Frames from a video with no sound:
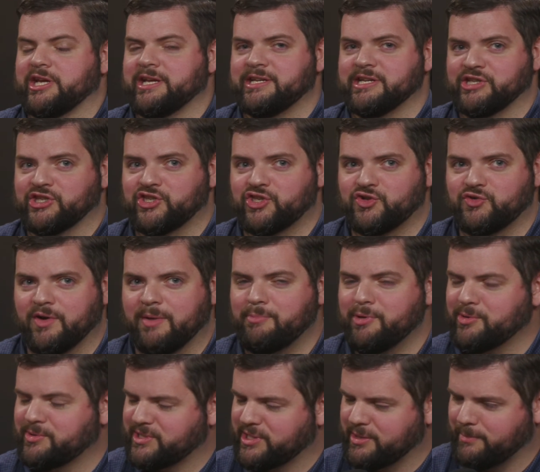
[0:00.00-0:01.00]

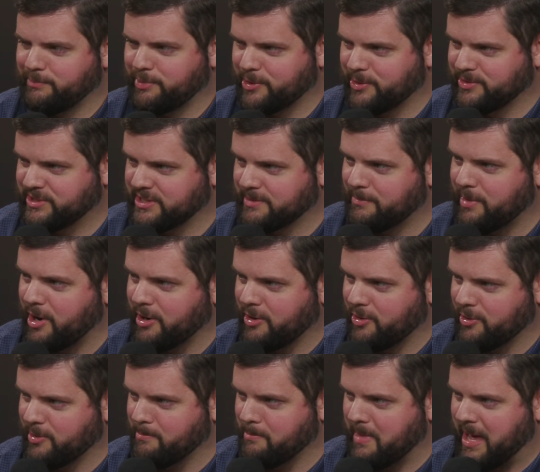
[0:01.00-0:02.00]
distributes the birds among
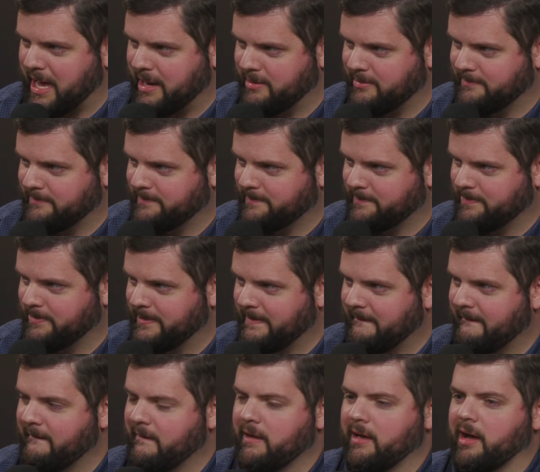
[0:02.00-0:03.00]
her men,
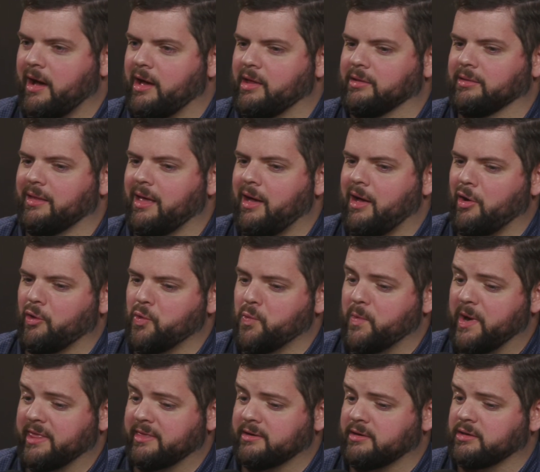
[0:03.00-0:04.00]
along
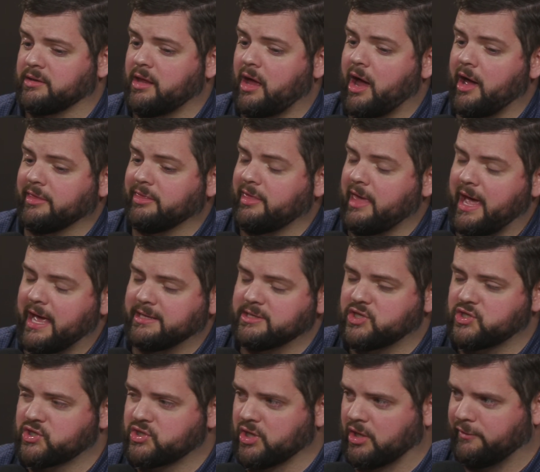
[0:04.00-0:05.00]
with cloth and
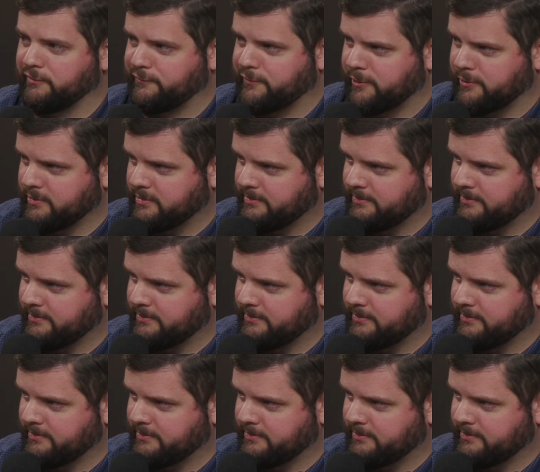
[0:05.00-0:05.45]
sulfur.